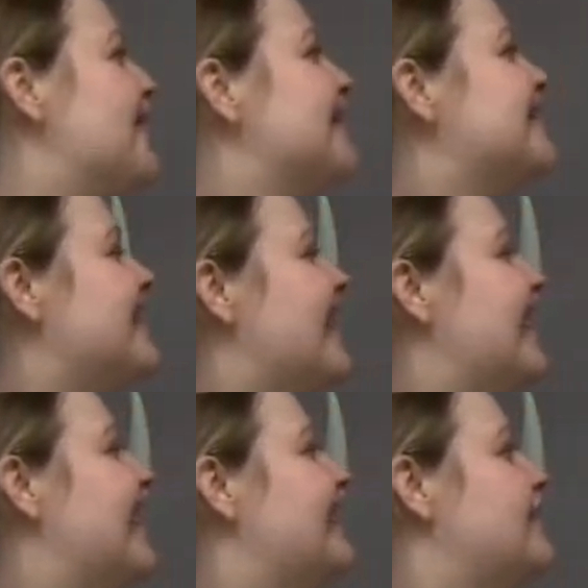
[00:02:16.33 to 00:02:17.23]
to our
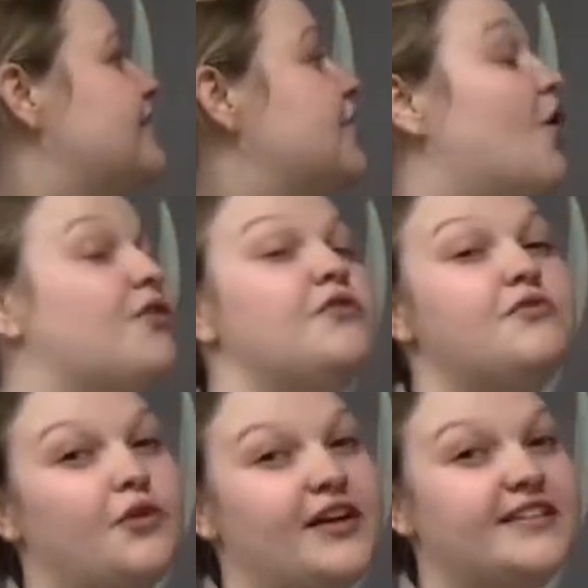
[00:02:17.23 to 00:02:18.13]
second, tone of
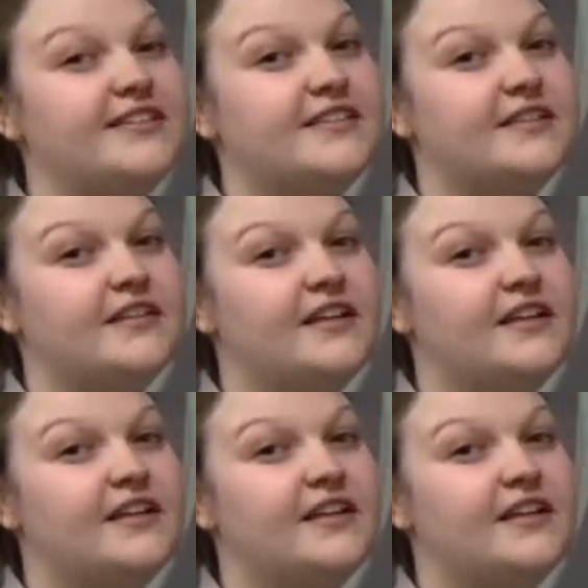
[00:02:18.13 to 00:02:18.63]
voice.